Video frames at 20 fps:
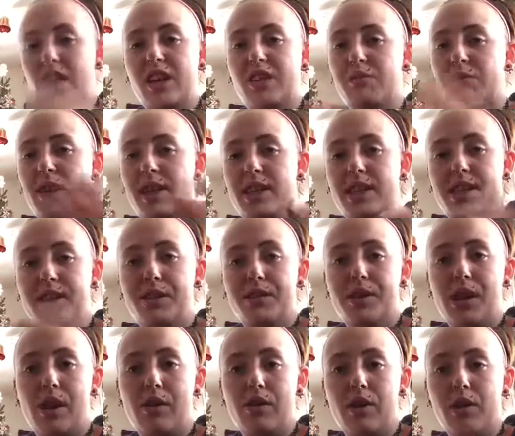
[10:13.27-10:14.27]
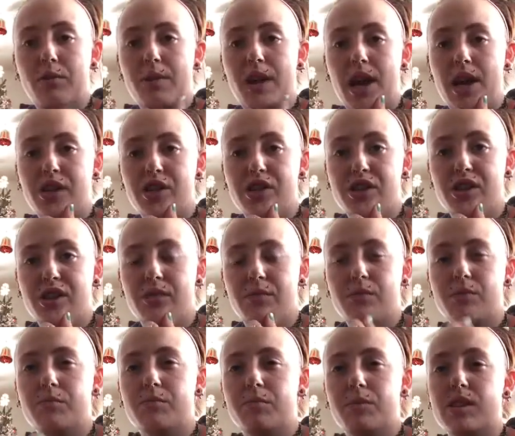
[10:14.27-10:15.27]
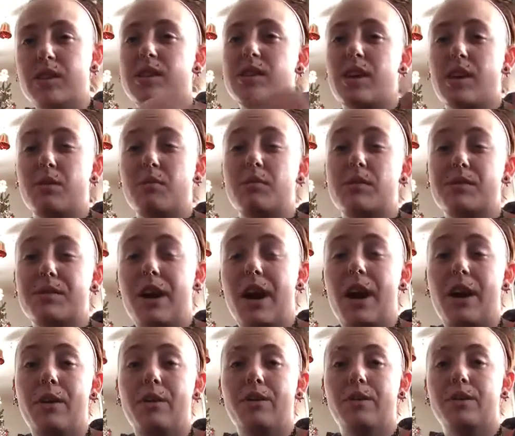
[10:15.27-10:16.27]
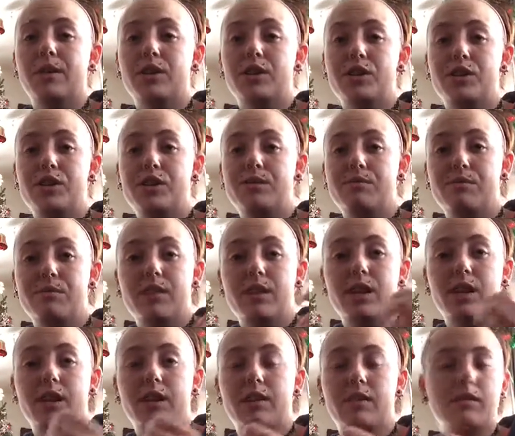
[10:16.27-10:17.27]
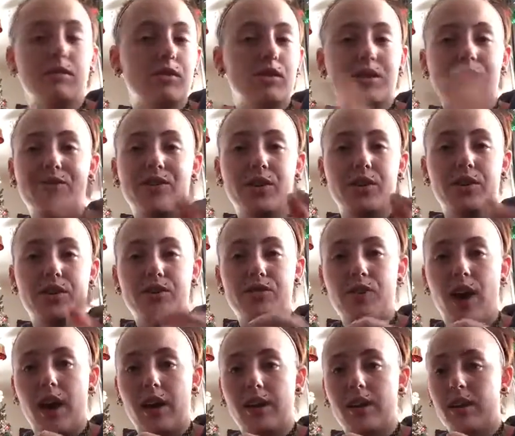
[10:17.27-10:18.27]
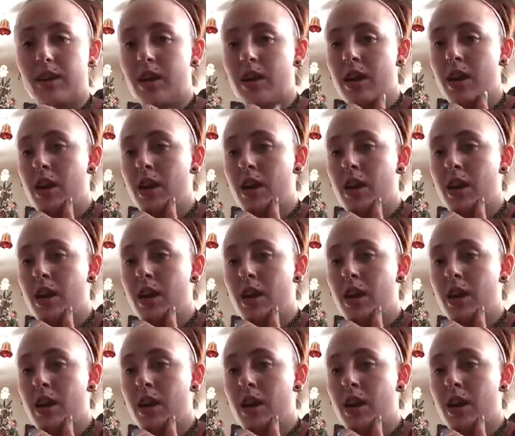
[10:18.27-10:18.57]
We had deer out in our pasture. The sun was out, and she's really just very distracted.